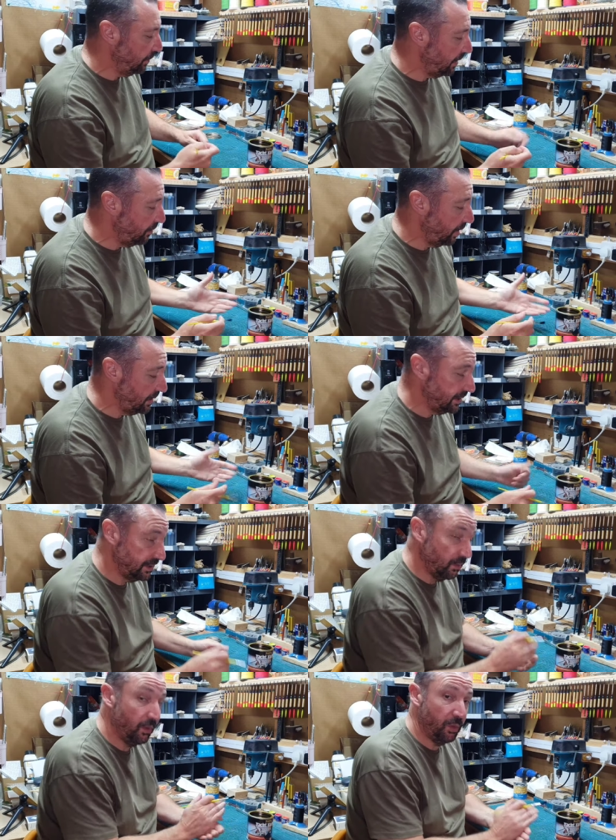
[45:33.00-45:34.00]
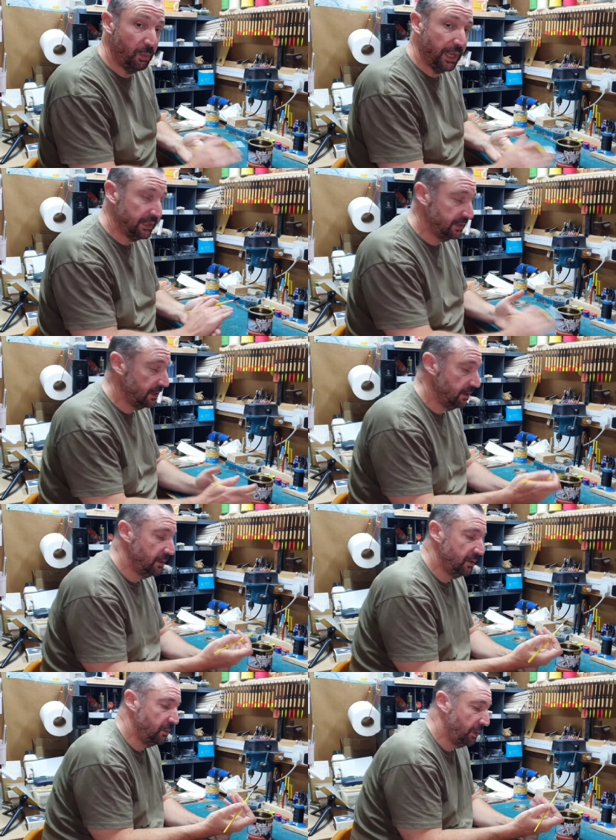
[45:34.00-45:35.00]
Now bear in mind this is oil-based, so
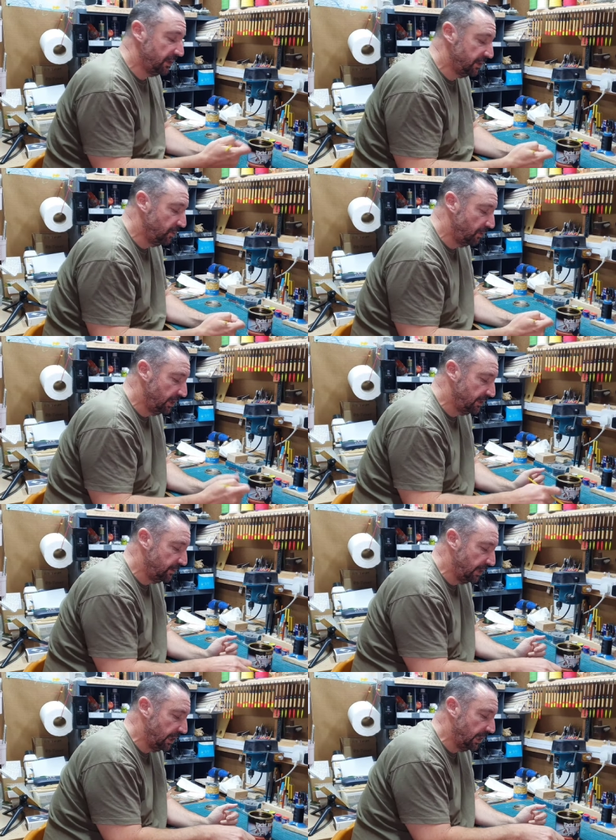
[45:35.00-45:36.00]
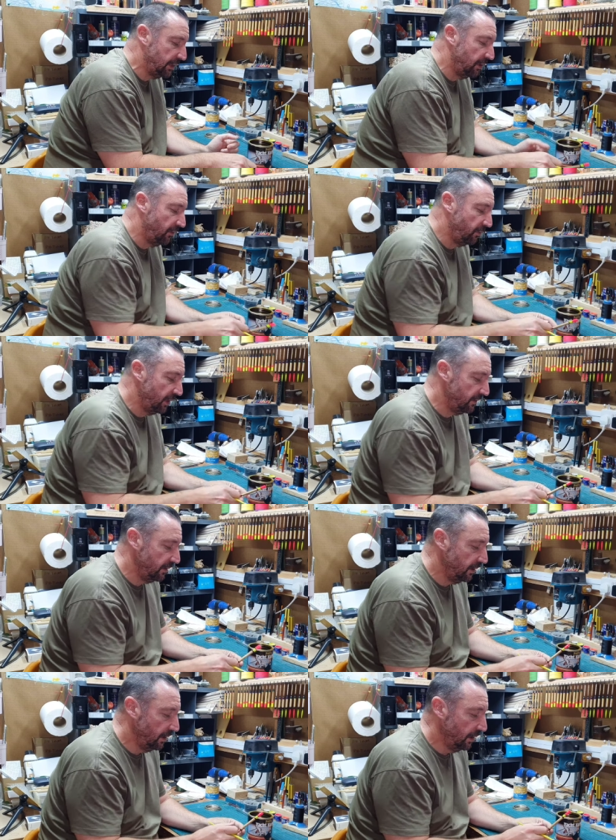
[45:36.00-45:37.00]
that your brushes will need to be cleaned off
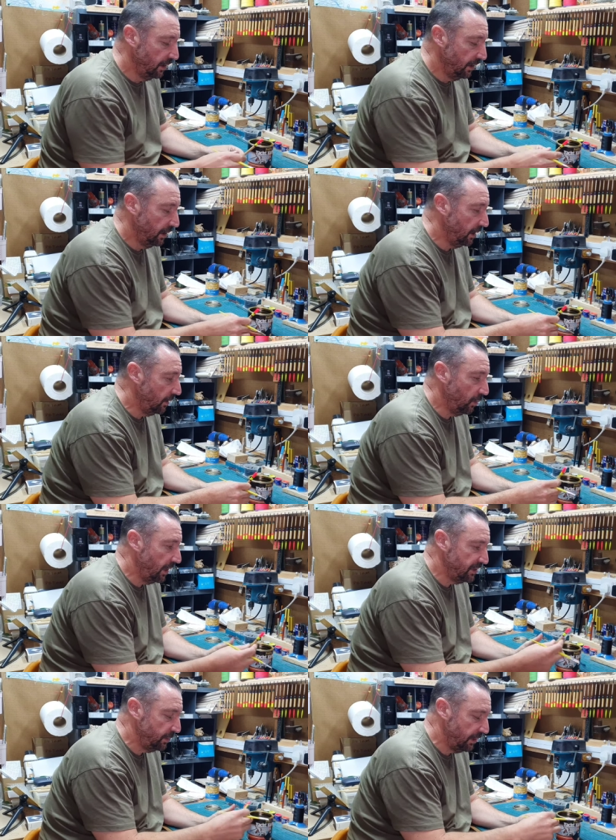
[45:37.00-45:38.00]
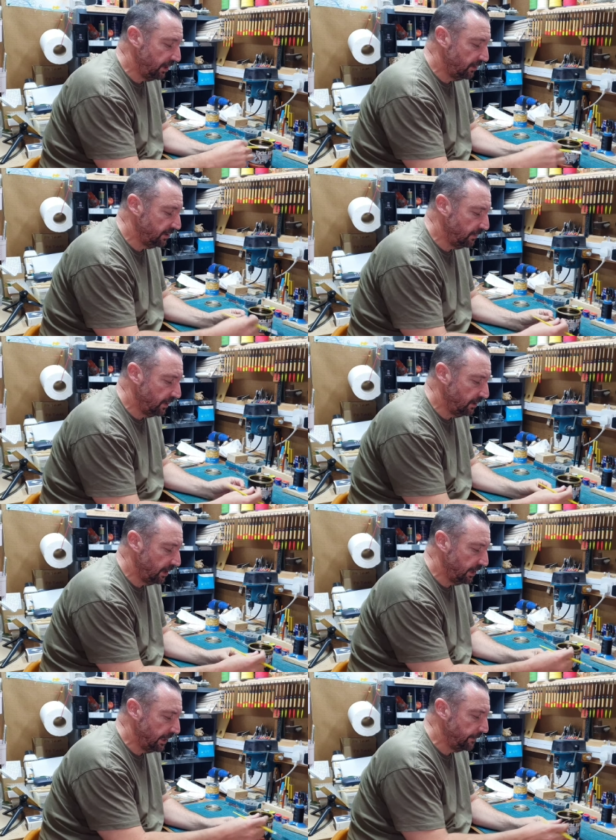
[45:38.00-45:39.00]
with uh, white spirit, something
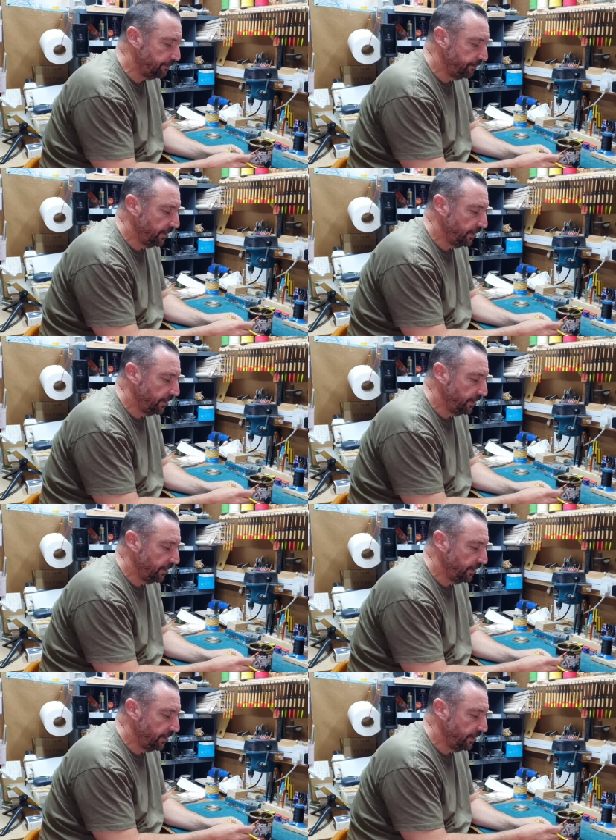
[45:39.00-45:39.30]
like that.